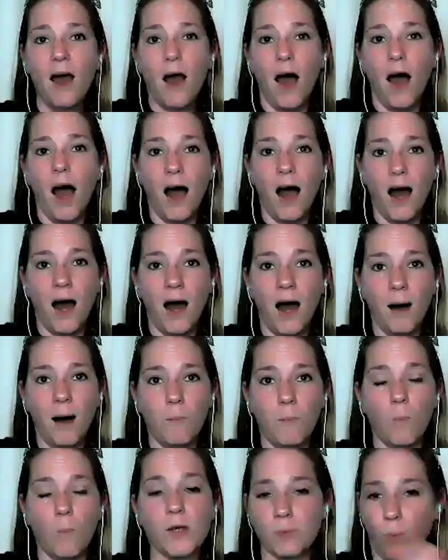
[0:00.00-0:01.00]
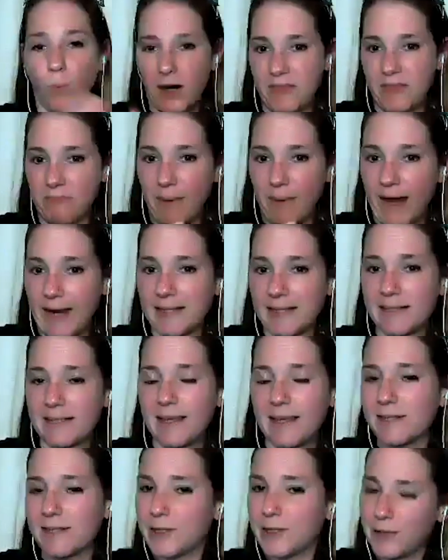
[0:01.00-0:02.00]
Um, was one of the
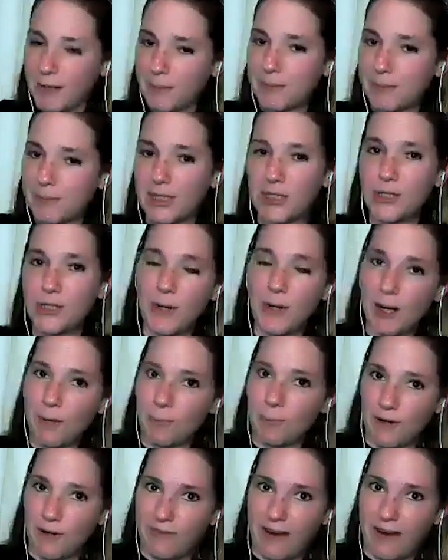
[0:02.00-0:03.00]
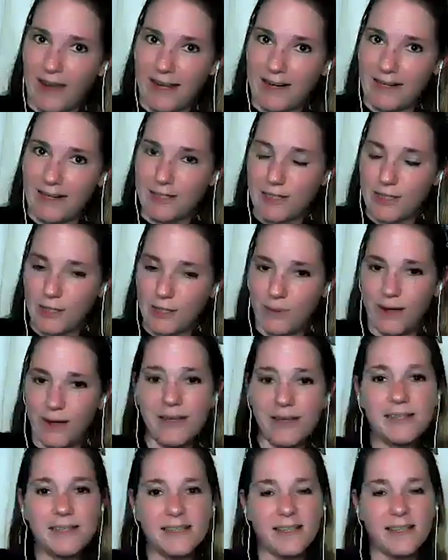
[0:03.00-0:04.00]
mindset tune-ups that you had provided to
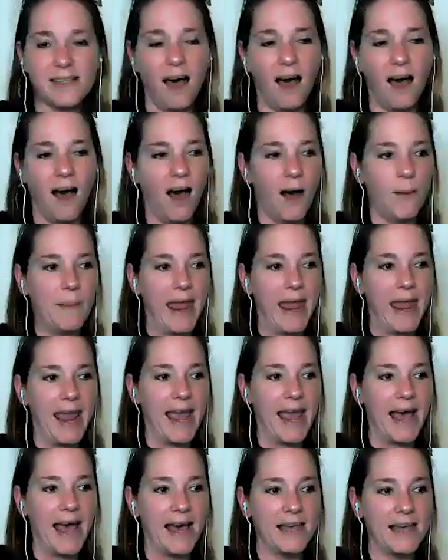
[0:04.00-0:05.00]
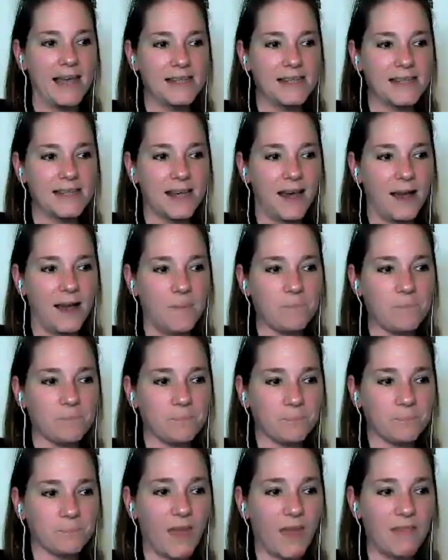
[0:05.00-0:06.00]
us. Um, and
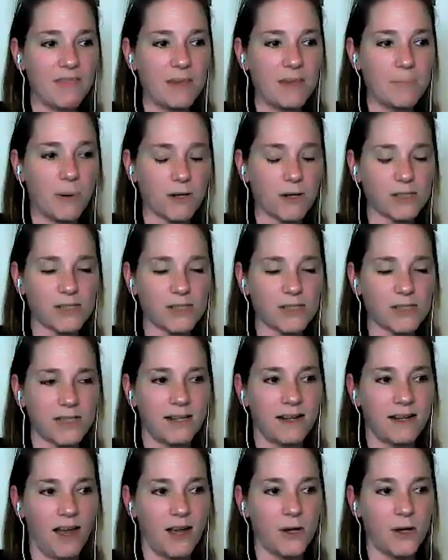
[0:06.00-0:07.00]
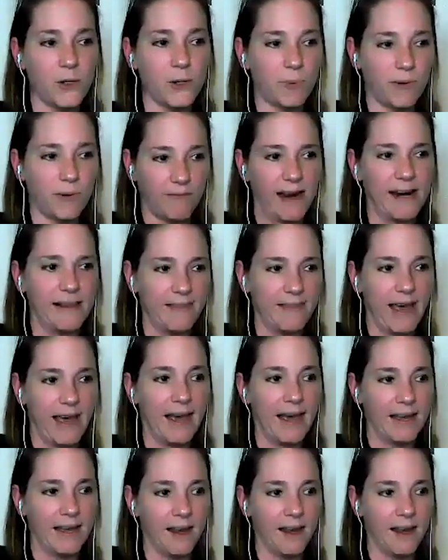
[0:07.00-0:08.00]
the person who provided
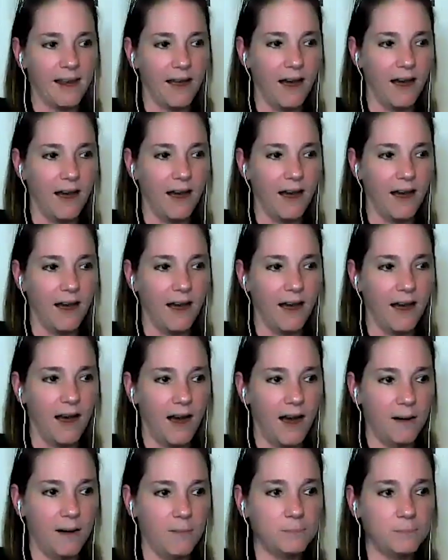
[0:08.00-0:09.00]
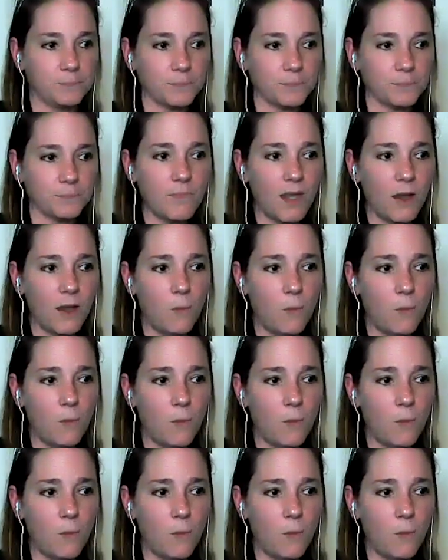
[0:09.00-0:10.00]
that uh,
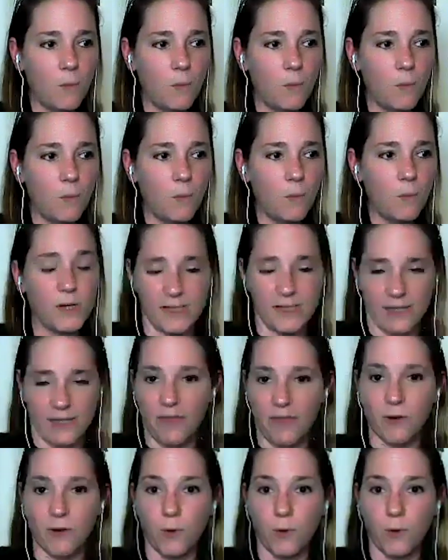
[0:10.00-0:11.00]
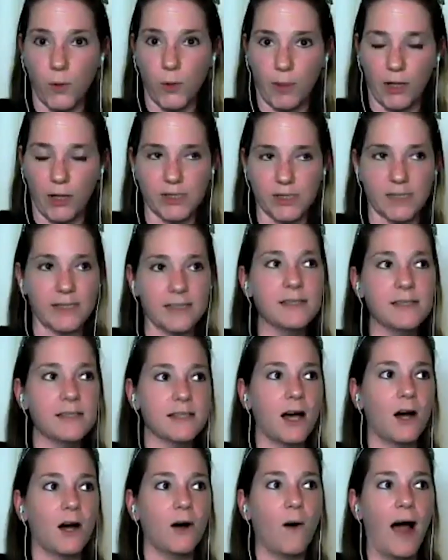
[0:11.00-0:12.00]
was another woo person.
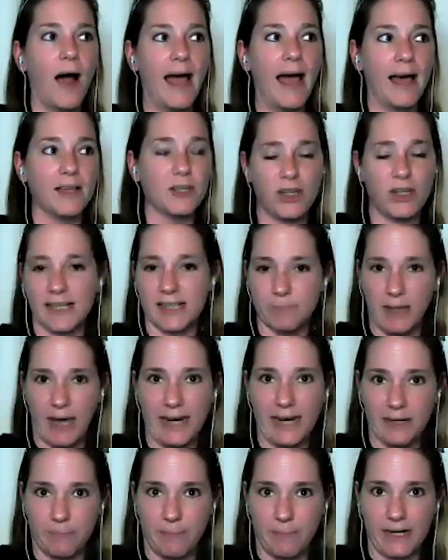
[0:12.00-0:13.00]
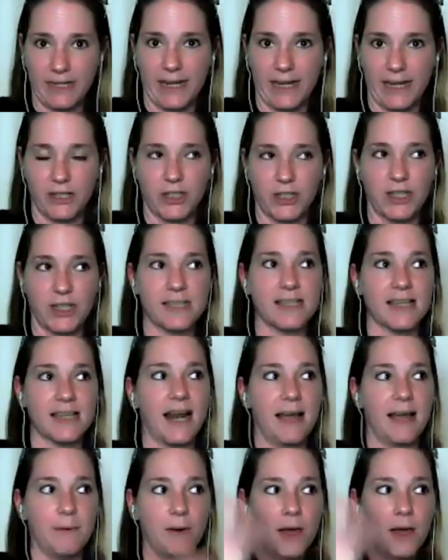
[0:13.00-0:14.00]
So I, she had some guided meditations and
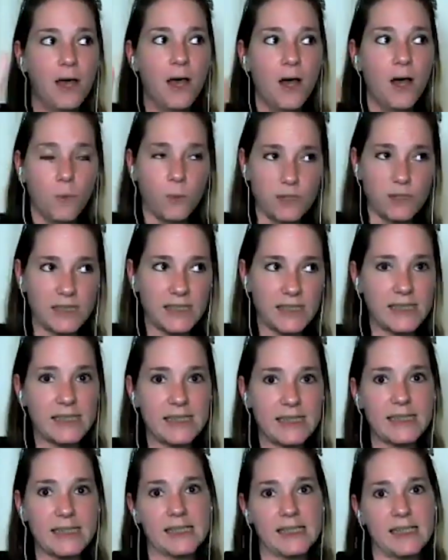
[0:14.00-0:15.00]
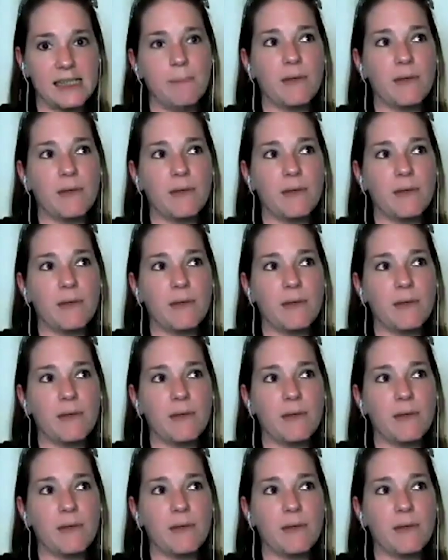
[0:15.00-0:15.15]
I was listening to some